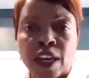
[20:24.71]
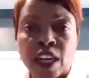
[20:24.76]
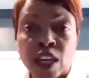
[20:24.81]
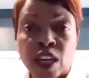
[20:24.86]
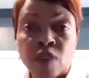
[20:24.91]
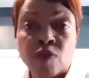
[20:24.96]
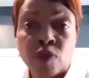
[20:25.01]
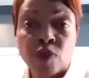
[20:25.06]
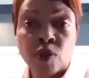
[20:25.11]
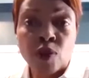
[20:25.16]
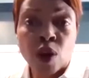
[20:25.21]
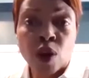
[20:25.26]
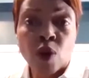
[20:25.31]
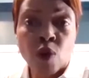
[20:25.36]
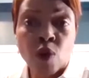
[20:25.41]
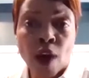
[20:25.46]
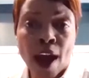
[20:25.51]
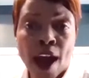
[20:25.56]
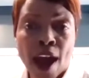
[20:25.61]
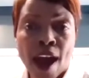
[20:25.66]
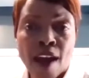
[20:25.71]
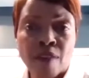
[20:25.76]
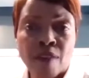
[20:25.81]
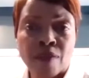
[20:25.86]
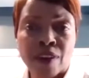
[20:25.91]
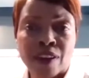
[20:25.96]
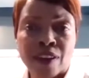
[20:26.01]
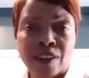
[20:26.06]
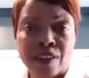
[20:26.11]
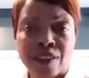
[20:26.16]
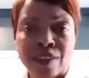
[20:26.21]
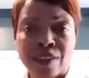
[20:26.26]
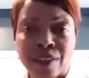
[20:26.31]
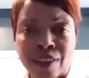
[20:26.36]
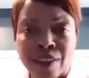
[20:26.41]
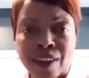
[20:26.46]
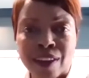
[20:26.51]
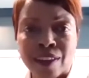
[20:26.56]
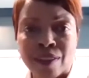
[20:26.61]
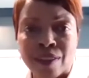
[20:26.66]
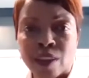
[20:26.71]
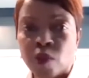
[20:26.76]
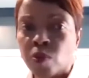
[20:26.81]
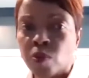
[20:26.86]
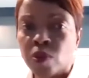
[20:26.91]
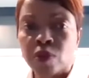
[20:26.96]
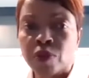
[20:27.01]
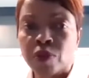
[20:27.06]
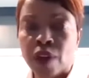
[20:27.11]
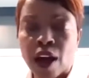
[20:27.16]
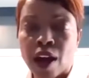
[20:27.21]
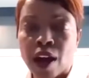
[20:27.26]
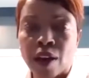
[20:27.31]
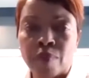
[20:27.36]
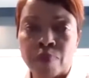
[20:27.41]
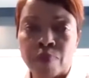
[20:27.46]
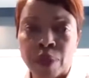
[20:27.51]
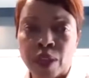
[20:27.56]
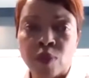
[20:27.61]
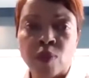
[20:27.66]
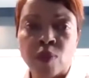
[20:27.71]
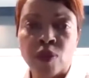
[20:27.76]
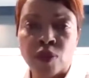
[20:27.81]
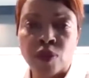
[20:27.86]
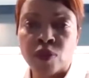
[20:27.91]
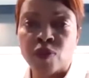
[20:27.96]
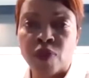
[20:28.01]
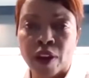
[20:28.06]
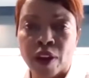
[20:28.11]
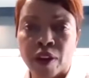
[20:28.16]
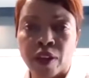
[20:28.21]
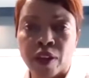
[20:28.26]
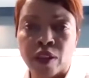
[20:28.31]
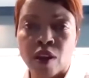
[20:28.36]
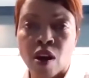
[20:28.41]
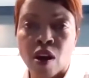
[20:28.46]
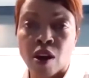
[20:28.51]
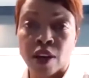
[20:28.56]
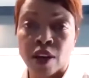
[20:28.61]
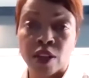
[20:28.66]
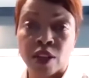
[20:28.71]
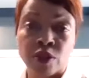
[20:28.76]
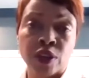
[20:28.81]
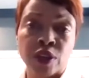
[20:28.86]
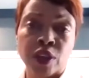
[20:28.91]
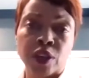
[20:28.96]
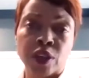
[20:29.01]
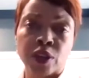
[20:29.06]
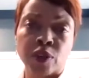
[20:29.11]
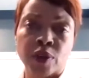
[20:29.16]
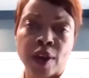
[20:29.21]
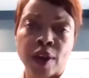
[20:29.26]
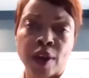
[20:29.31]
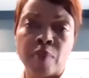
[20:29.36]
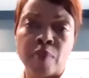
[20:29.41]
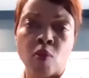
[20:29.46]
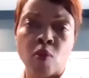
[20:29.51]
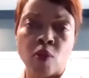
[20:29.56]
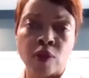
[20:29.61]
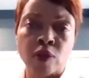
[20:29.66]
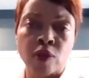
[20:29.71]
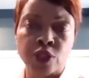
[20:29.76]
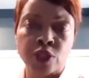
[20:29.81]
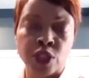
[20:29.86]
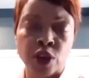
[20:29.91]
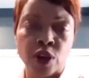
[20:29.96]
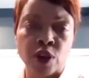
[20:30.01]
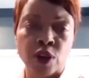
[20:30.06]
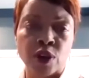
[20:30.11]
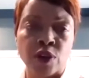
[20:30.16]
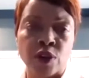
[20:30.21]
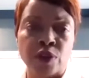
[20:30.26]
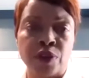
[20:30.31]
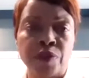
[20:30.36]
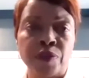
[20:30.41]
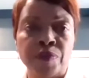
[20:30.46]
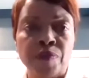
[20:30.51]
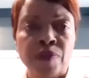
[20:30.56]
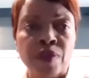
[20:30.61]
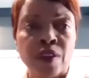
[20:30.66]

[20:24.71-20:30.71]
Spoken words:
If you don't have it, they will not be with you very long, and you're going to create more churn.